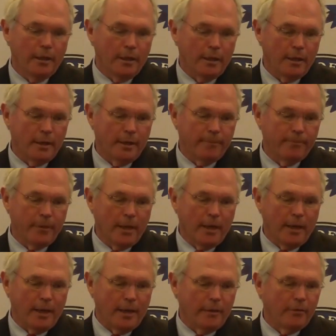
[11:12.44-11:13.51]

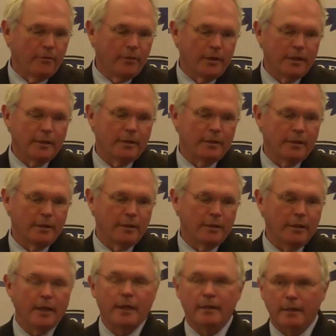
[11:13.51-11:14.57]
I don't think
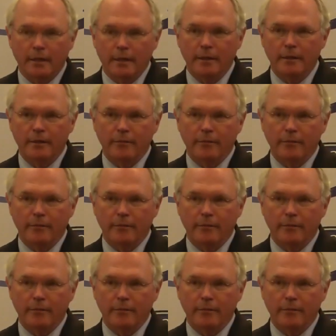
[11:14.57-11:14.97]
that kind